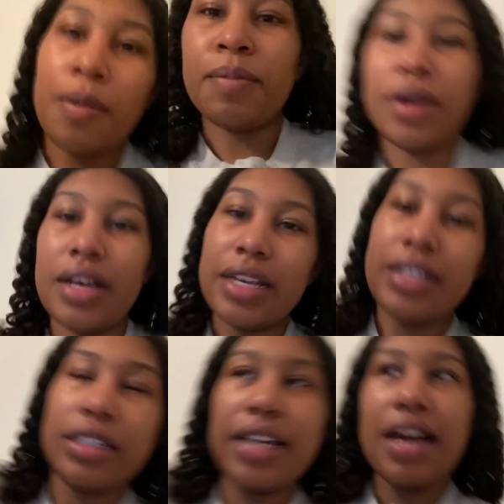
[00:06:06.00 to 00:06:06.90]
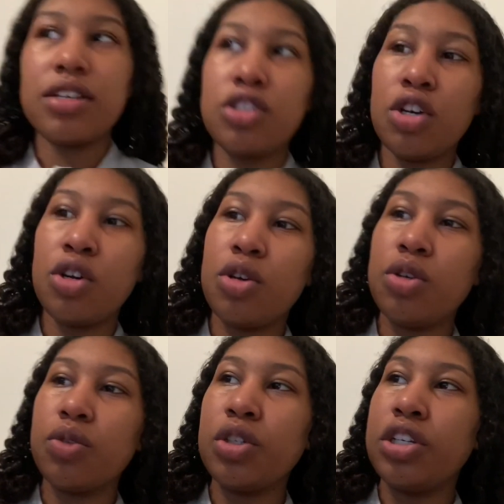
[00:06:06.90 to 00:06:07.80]
But yeah,
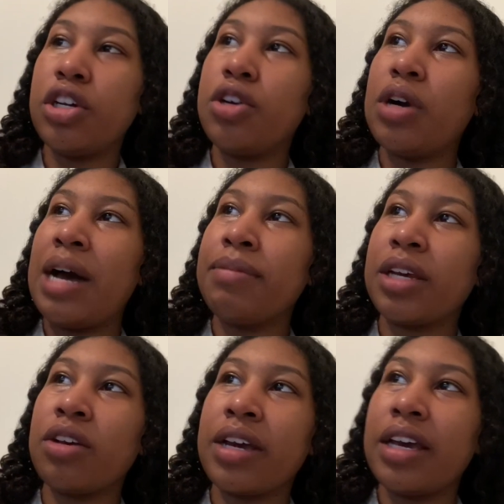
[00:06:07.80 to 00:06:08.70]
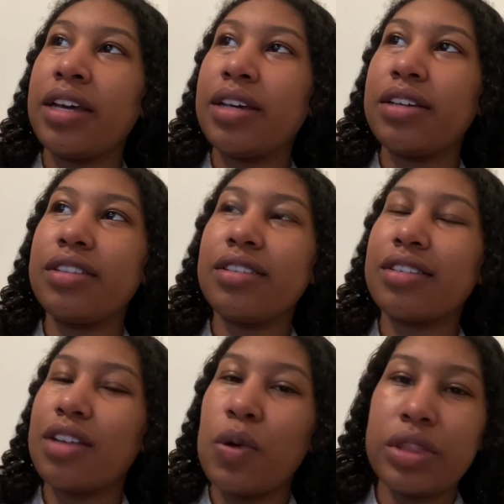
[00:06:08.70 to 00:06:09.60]
so, you know, I'm like, okay,
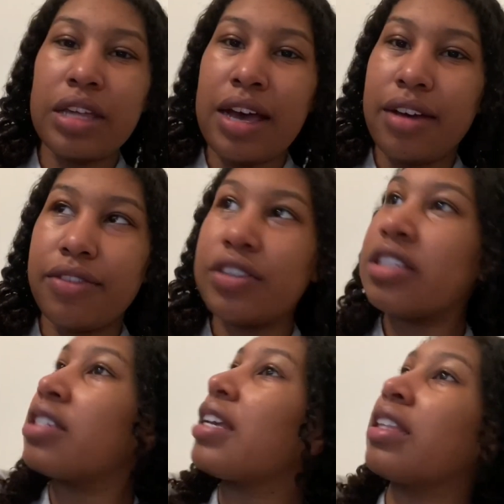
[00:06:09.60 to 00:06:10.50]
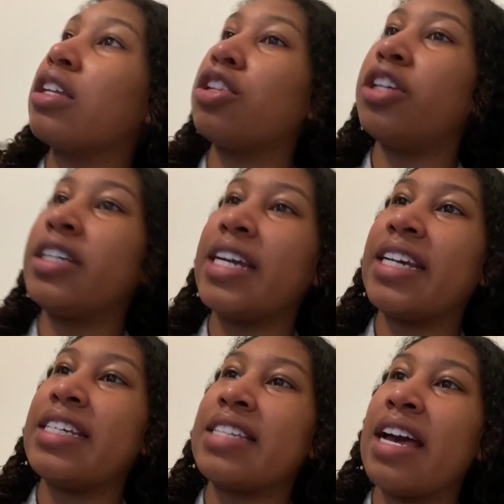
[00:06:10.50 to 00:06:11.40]
what the F? This is like the third day
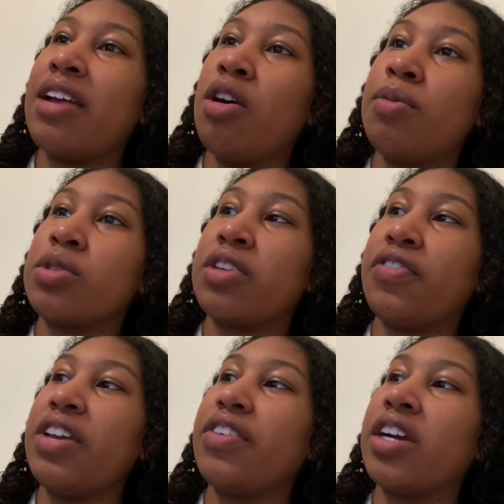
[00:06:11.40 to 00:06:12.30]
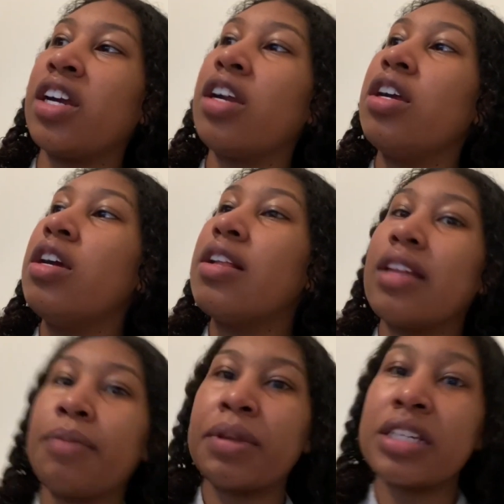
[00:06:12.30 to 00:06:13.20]
he's had almost a fever.
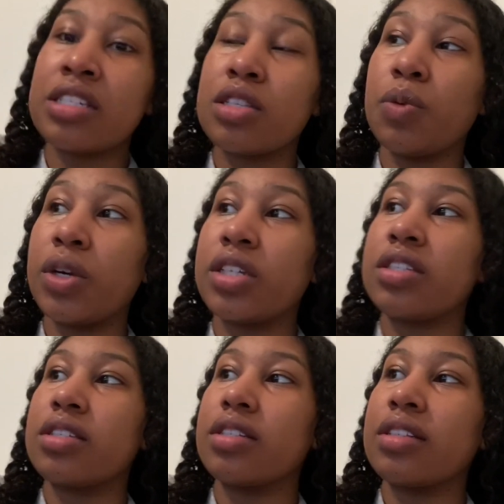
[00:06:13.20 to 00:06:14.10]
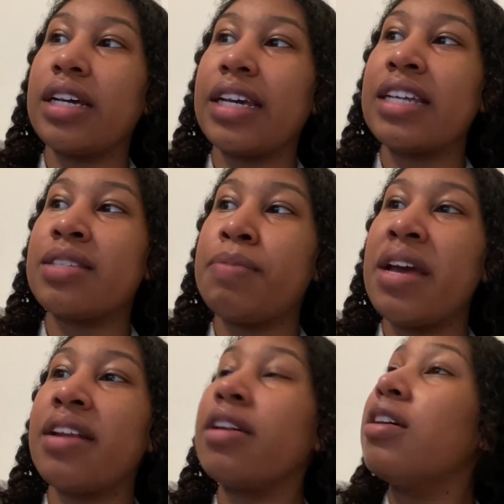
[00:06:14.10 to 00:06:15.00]
Like, but this is the worst, like, it's
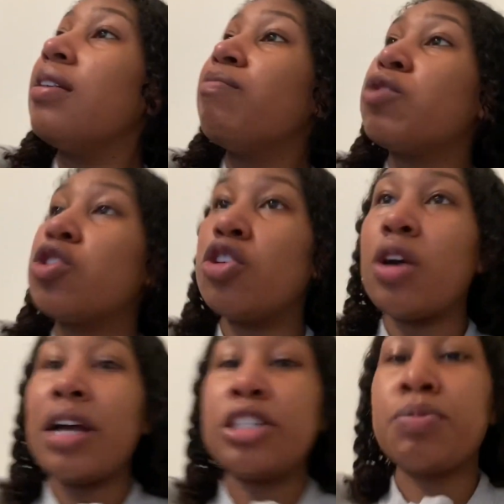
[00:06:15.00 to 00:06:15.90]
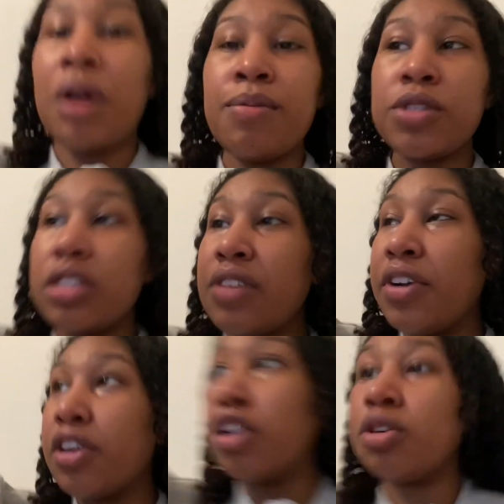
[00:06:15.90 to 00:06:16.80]
been. So I just brought him to the
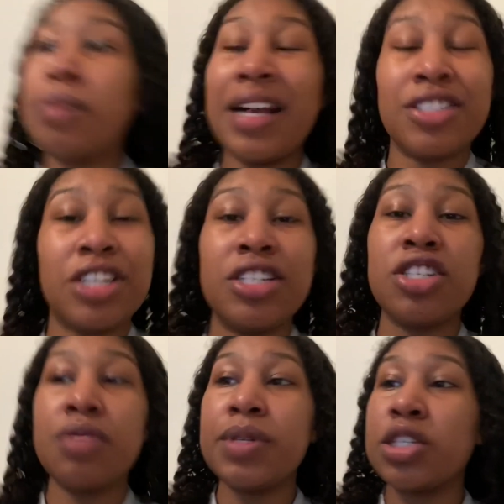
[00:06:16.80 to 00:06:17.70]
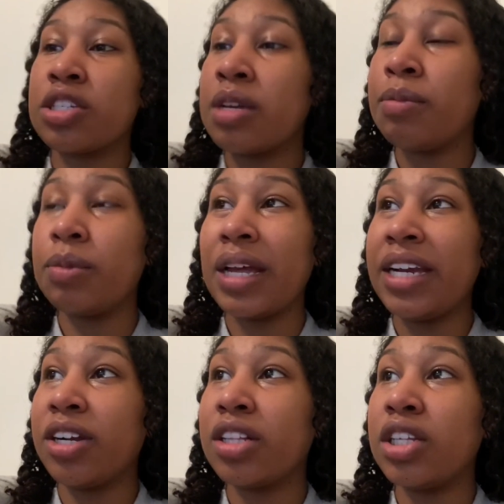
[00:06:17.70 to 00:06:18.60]
living room. I changed him into some
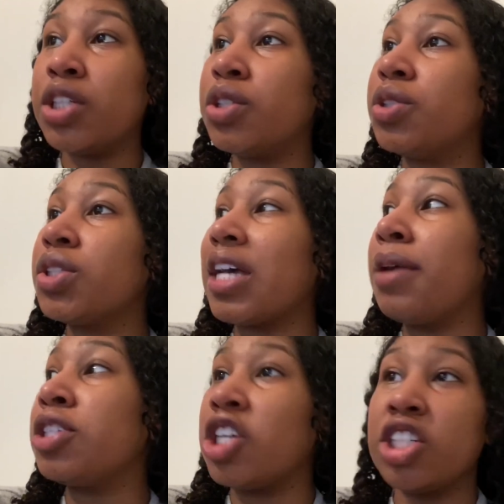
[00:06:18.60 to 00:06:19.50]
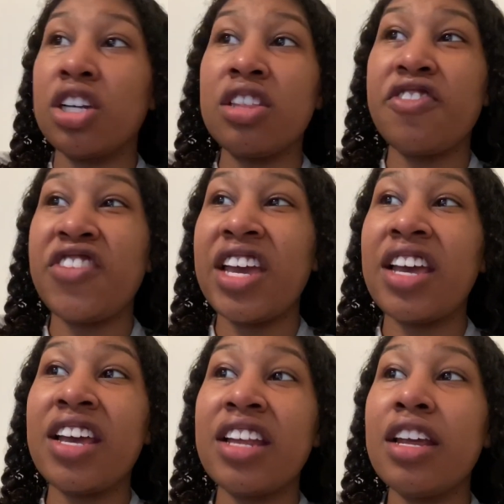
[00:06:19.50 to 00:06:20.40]
lighter clothes. I turned on the
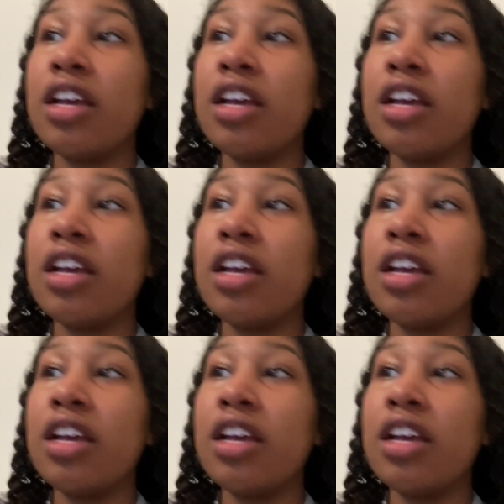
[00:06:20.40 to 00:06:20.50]
fan.